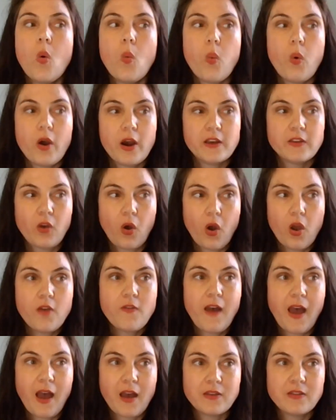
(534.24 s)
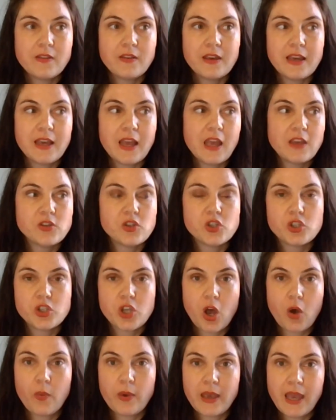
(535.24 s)
Whereas overhunting is just
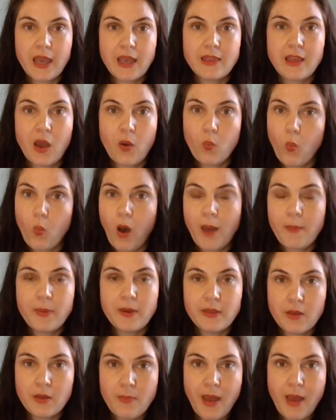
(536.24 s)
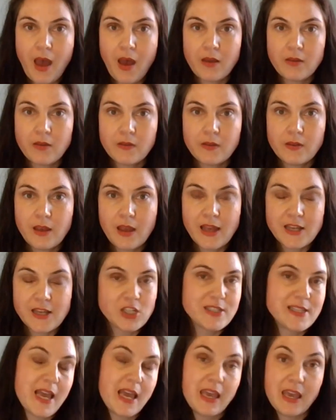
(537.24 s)
going in and wiping them out and
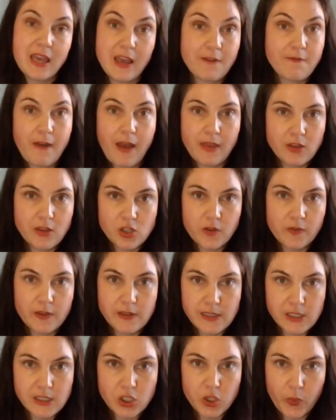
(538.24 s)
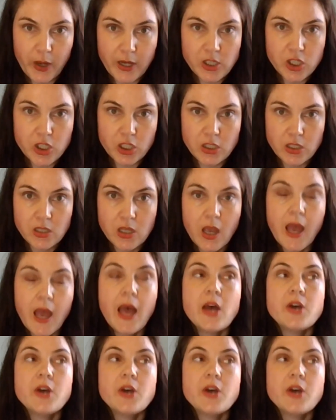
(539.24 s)
just taking advantage of the situation.